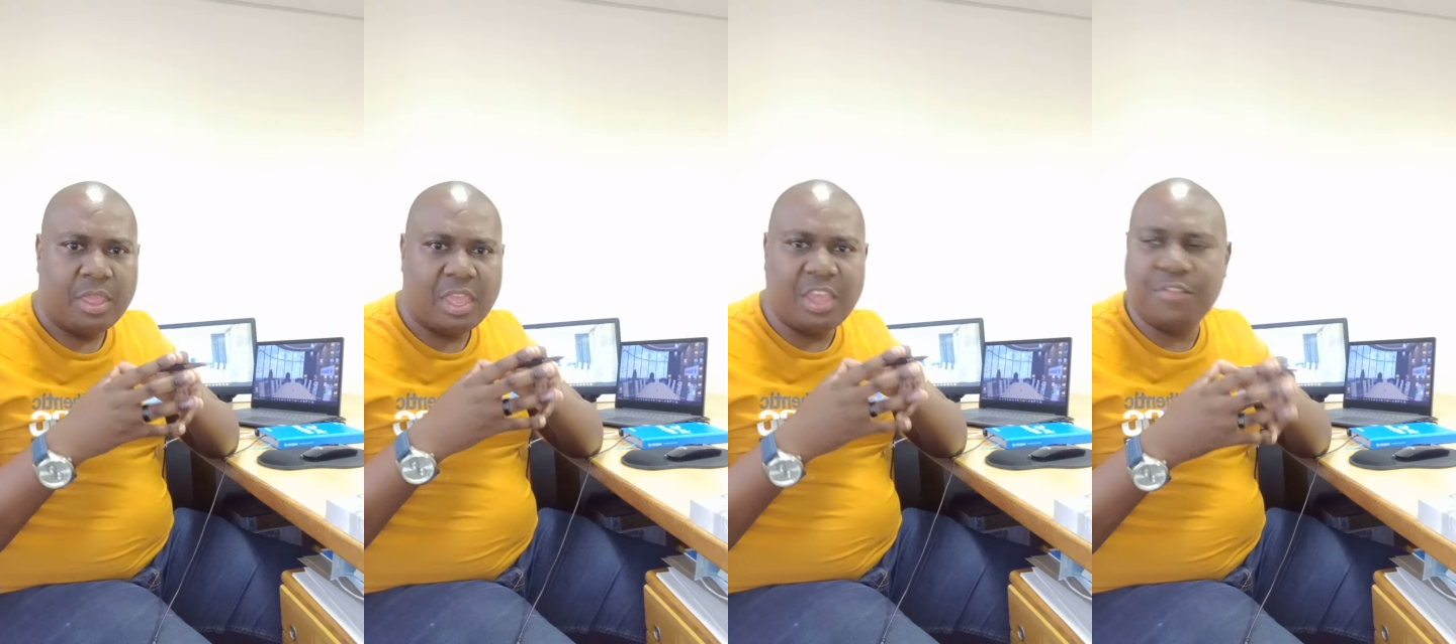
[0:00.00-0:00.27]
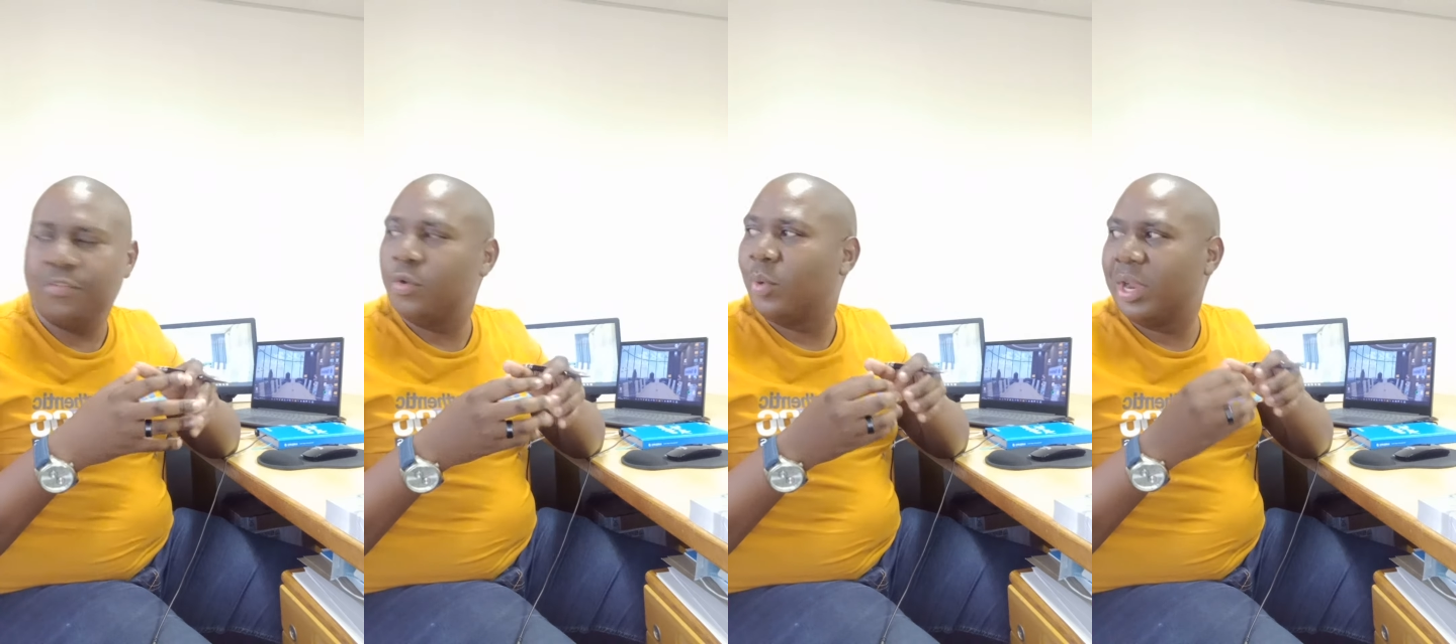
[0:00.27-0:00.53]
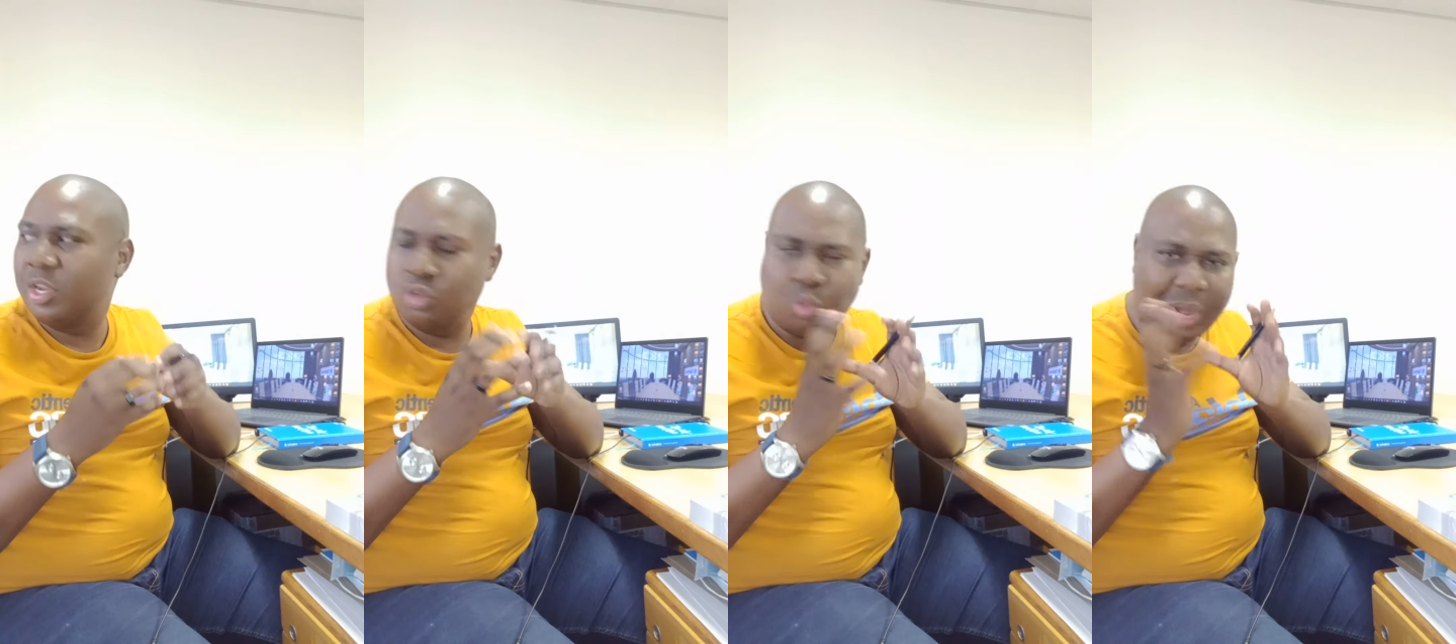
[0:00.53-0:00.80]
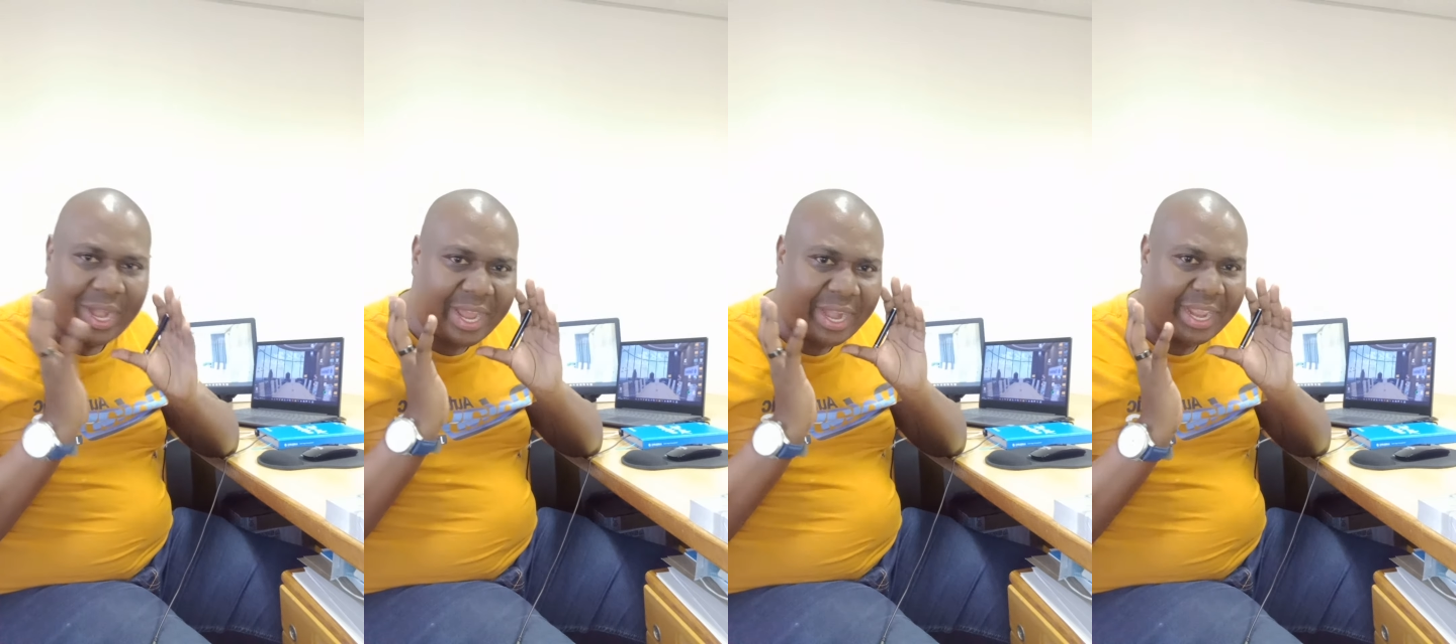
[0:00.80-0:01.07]
Everyone is
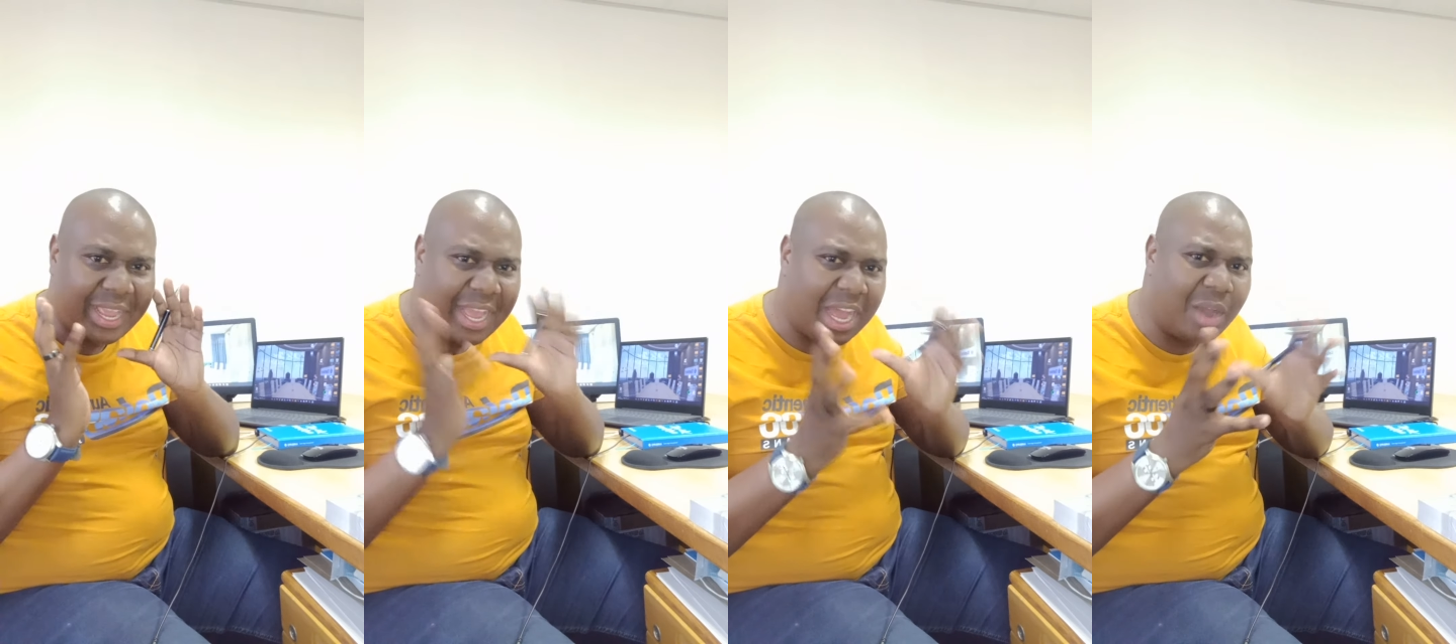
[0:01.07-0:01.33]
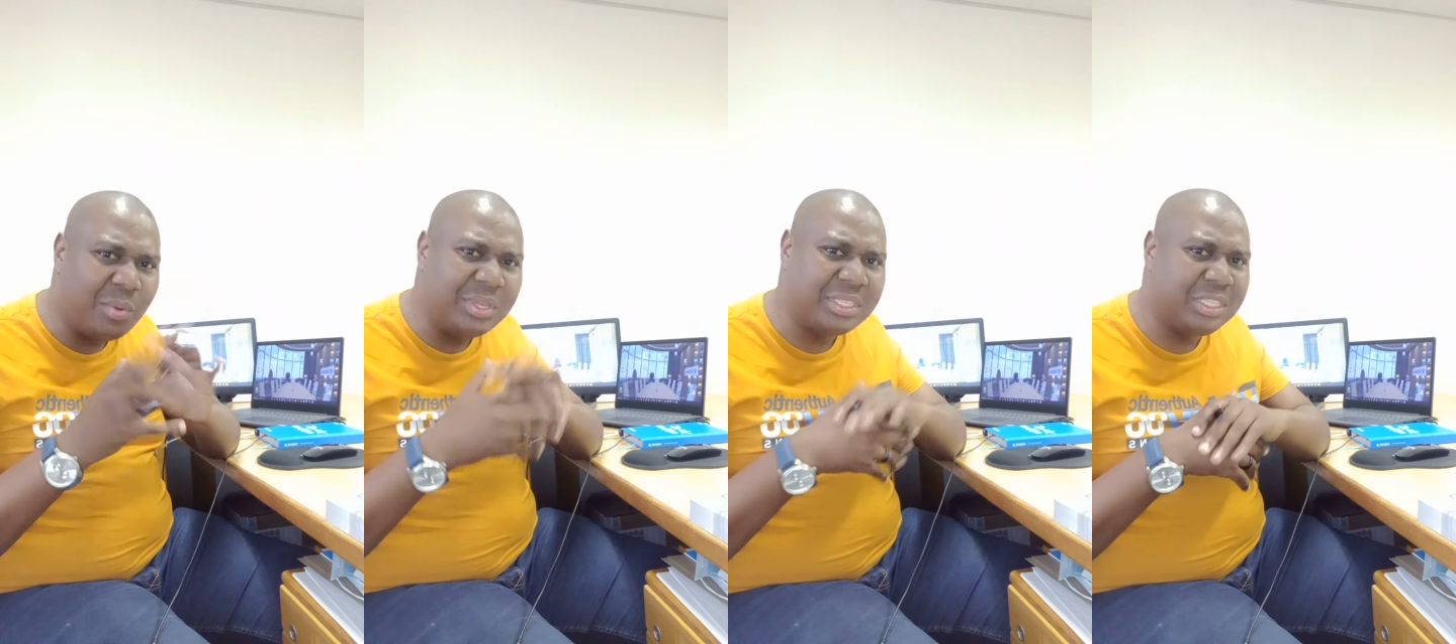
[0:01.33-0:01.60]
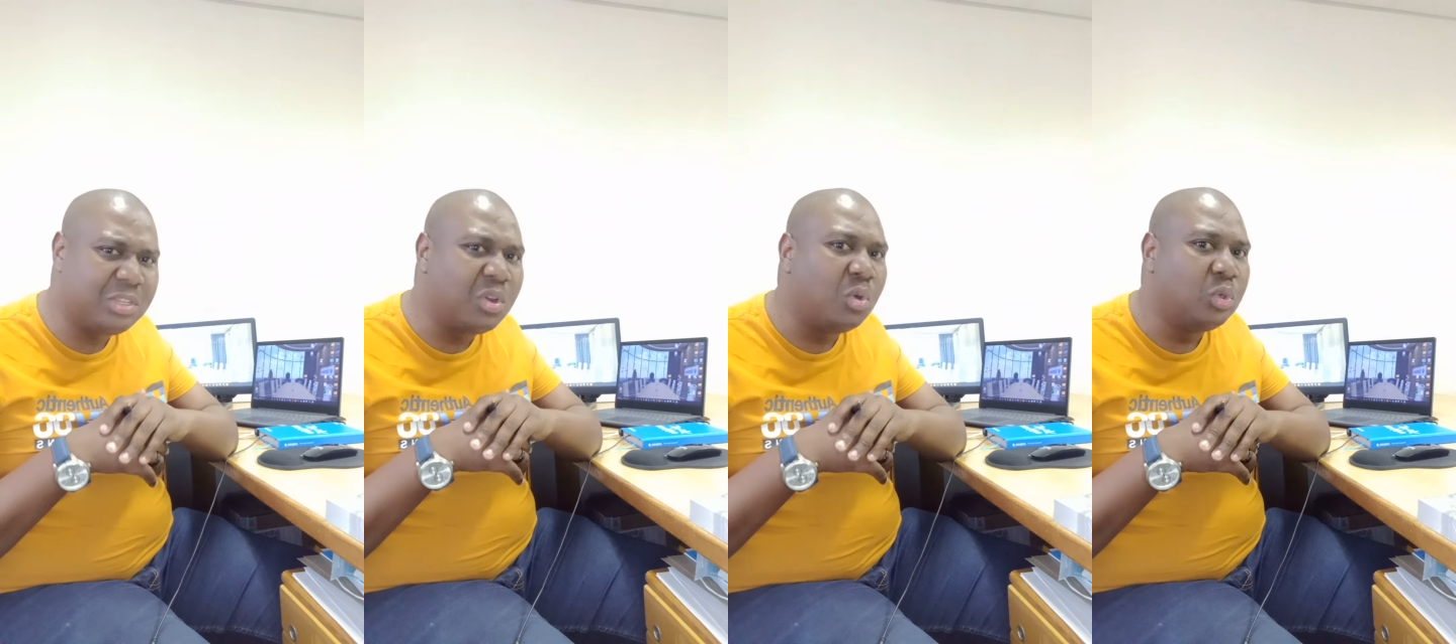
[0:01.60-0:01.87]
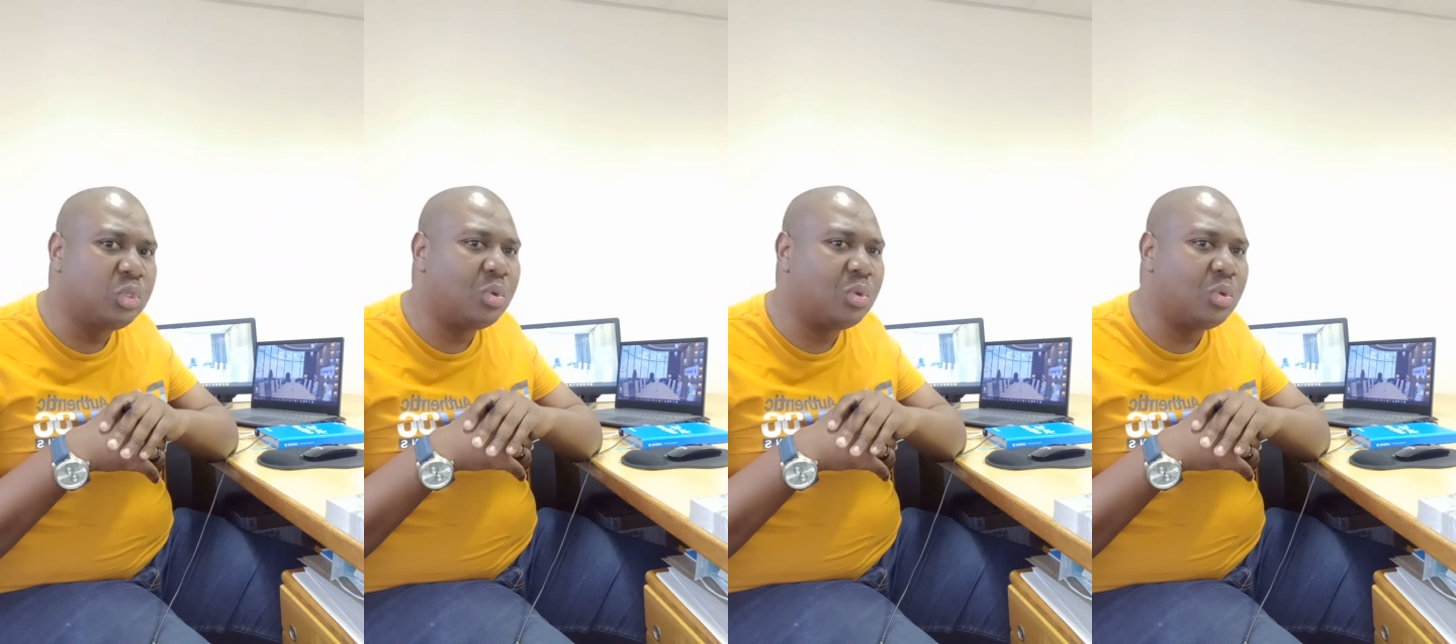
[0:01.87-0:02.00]
wondering, how is it going